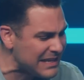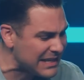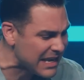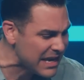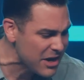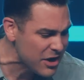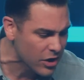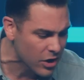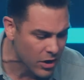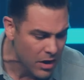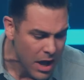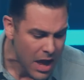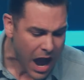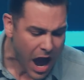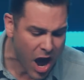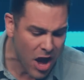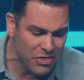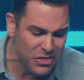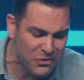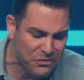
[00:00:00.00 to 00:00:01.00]
here
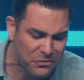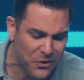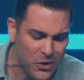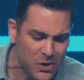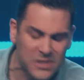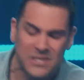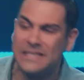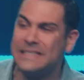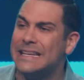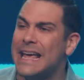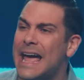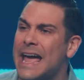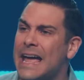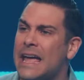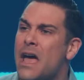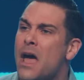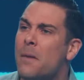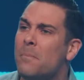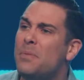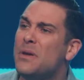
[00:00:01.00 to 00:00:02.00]
on the first day